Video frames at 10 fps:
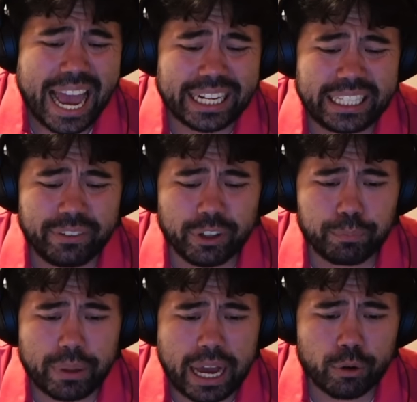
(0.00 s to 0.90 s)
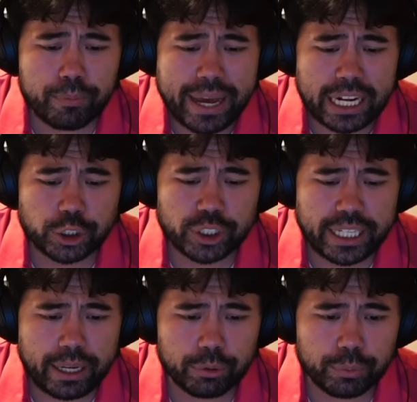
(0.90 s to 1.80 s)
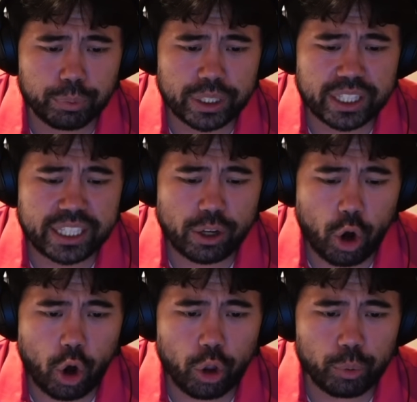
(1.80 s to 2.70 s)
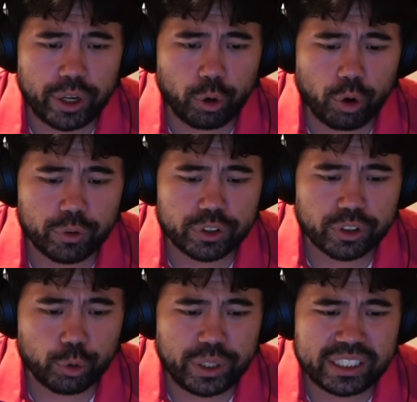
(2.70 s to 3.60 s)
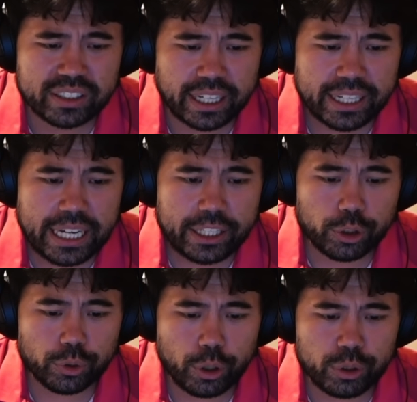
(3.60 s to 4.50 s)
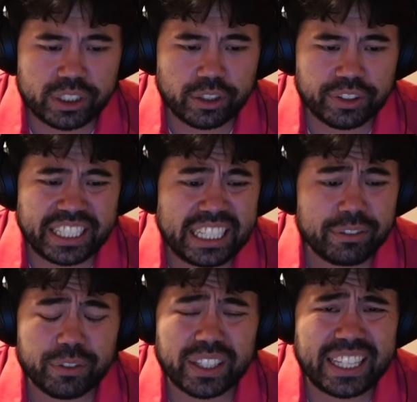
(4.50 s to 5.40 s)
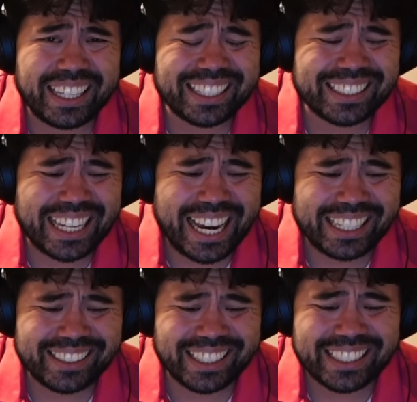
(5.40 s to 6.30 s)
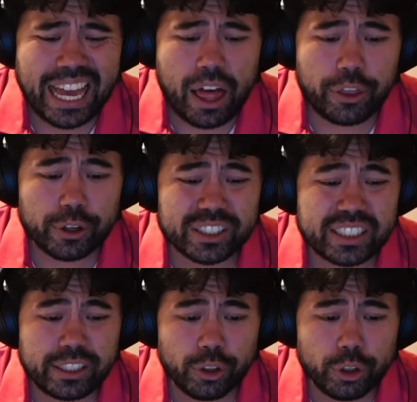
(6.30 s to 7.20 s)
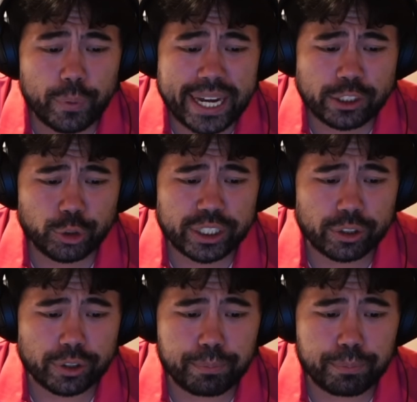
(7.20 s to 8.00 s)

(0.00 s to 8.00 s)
And even if black were magically able to bring the king all the way over to the queen side, you'll notice here that even if the king gets to a6, there is still no entry here.